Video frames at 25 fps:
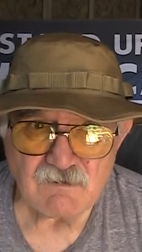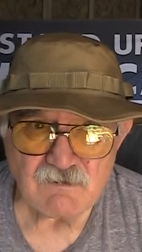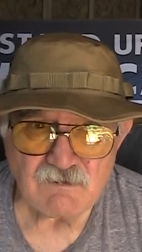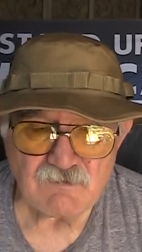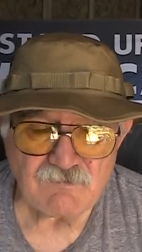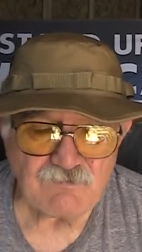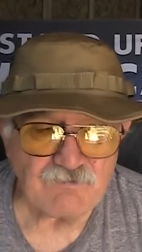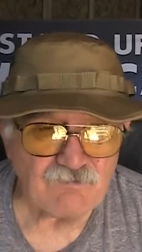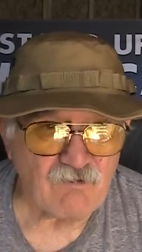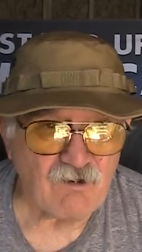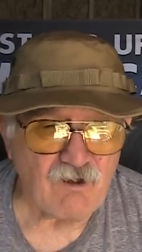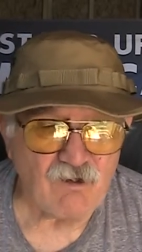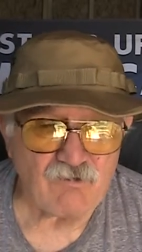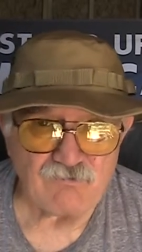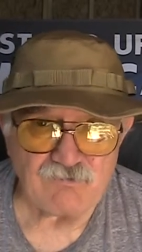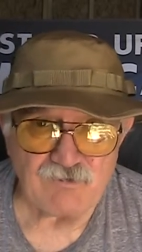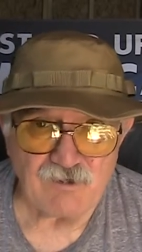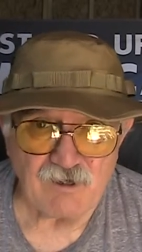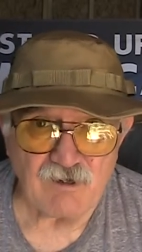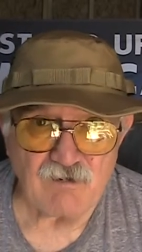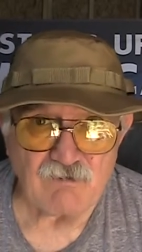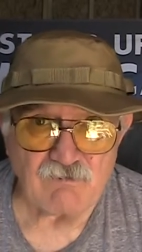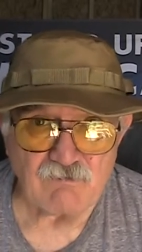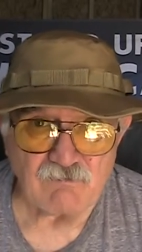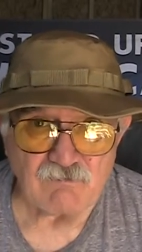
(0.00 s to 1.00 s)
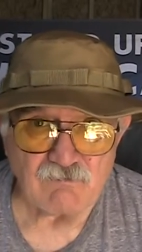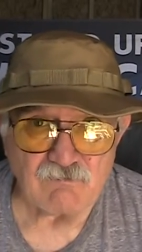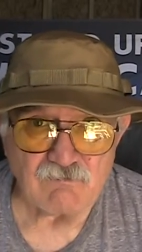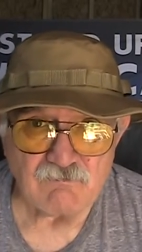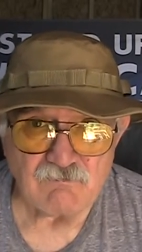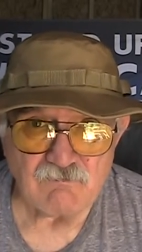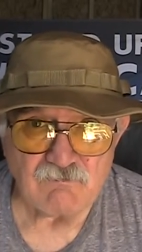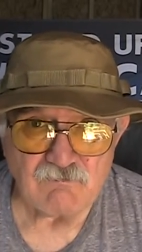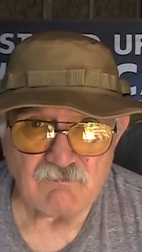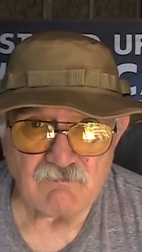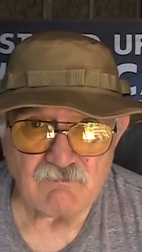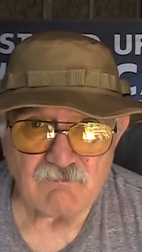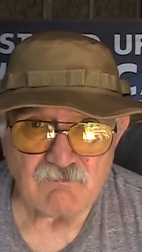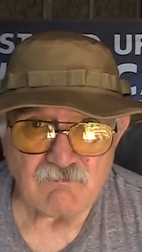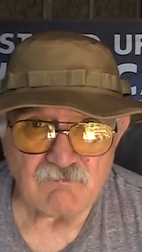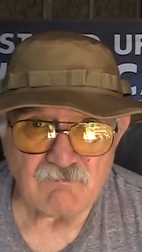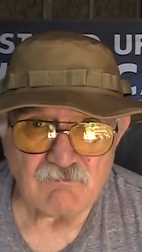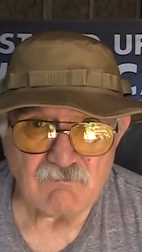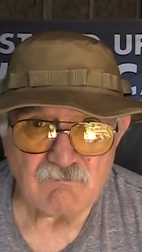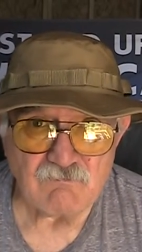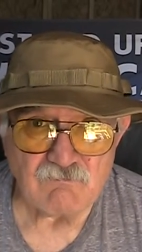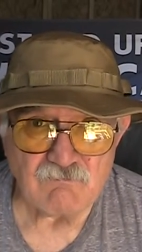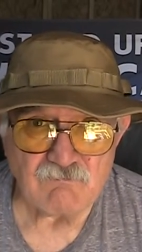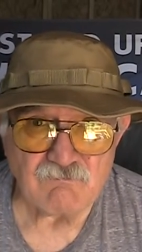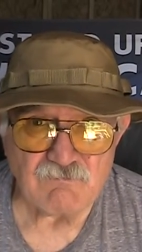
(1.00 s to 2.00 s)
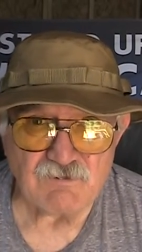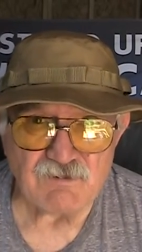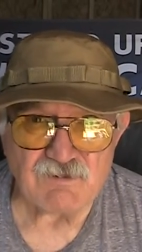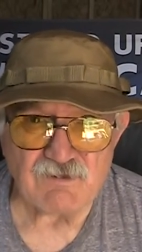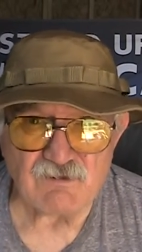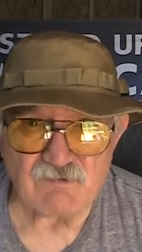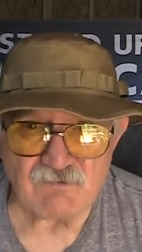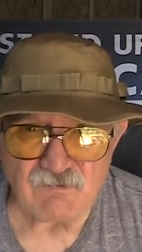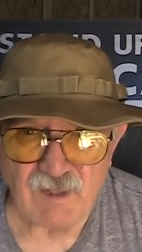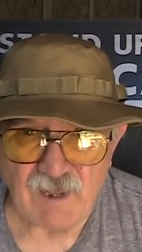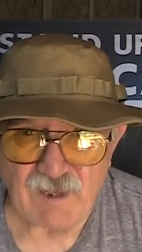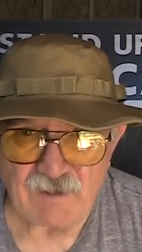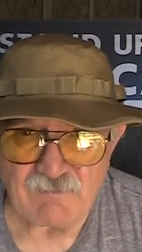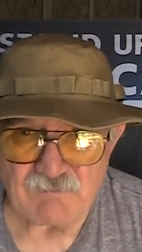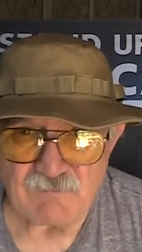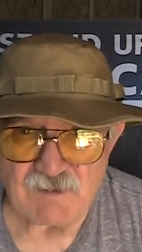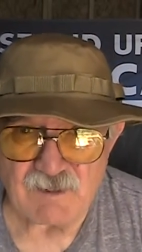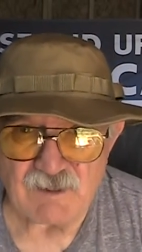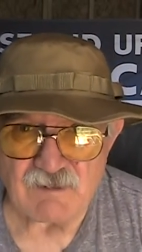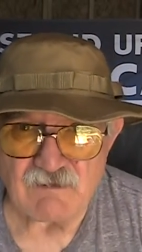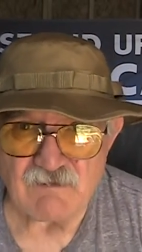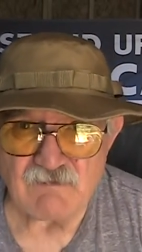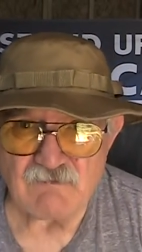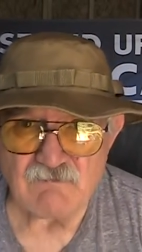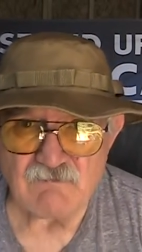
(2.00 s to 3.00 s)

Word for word: They're all younger, but they're like me.